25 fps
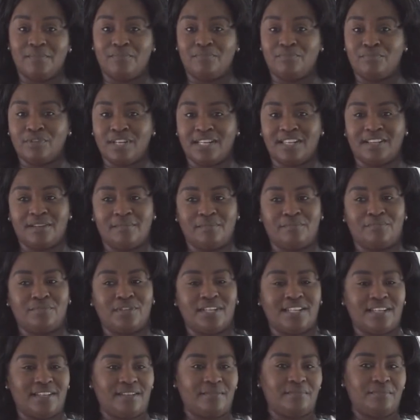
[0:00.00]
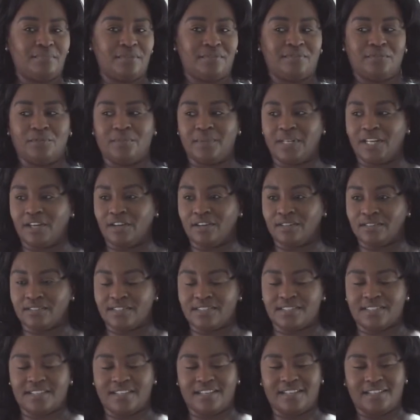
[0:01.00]
brilliant performing
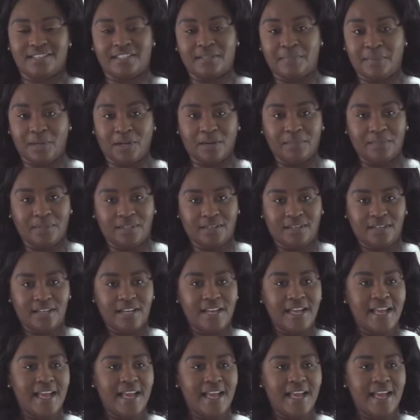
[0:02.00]
arts department,